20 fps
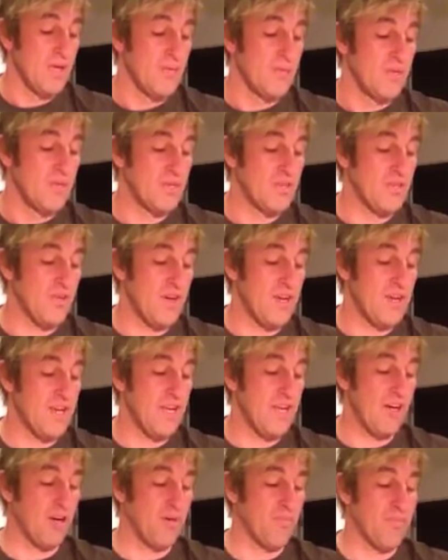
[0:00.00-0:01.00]
been trying to
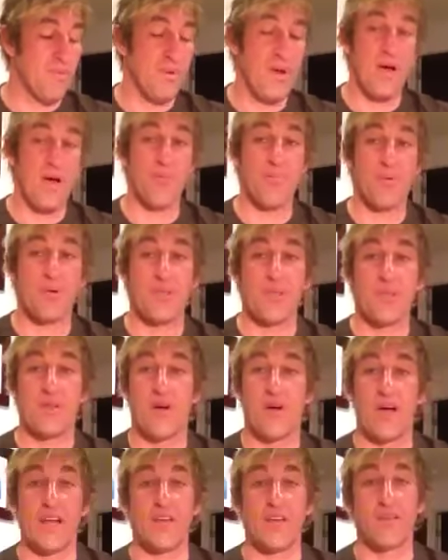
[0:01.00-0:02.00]
help her out. But, you
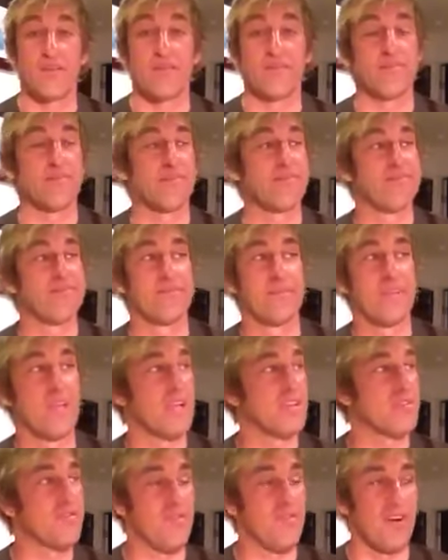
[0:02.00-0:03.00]
know, I don't,
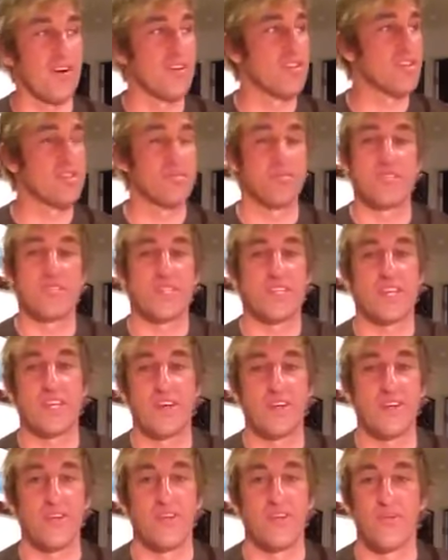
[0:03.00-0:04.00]
as far as the
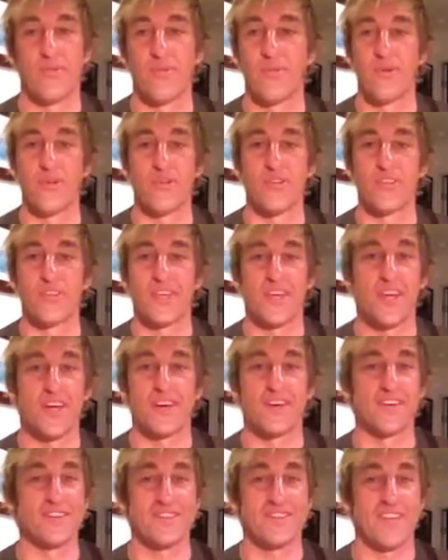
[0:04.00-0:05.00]
material world
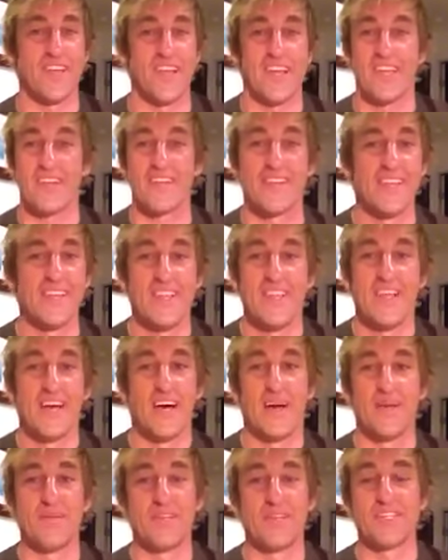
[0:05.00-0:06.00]
goes, like,
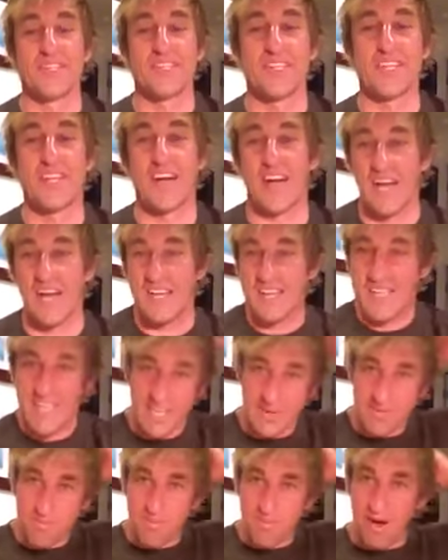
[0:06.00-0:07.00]
I'm just a guy
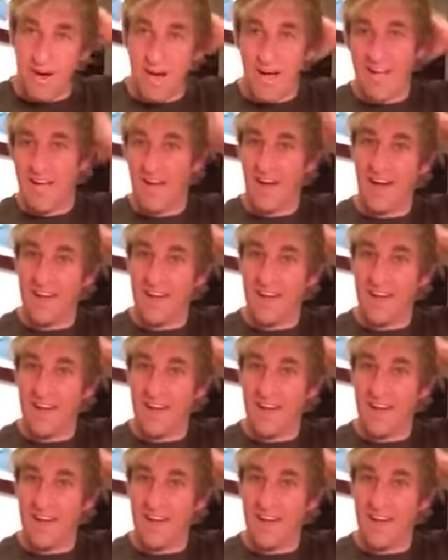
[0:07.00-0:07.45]
getting by